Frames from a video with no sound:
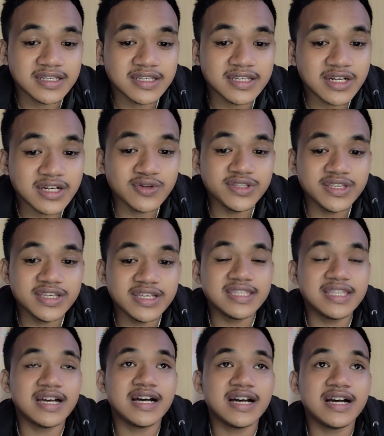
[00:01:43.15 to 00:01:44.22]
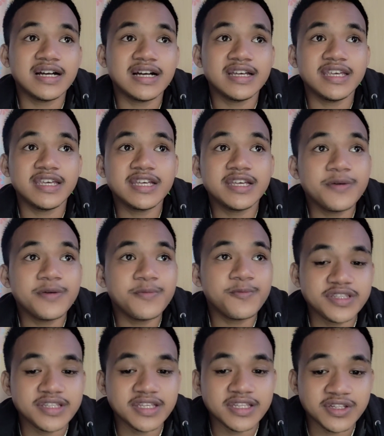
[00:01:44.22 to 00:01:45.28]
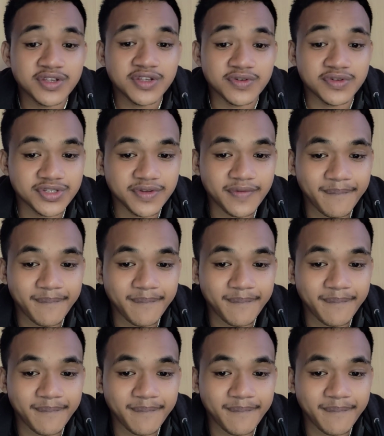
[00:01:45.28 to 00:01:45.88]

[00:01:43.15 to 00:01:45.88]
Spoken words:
including the equipment in use.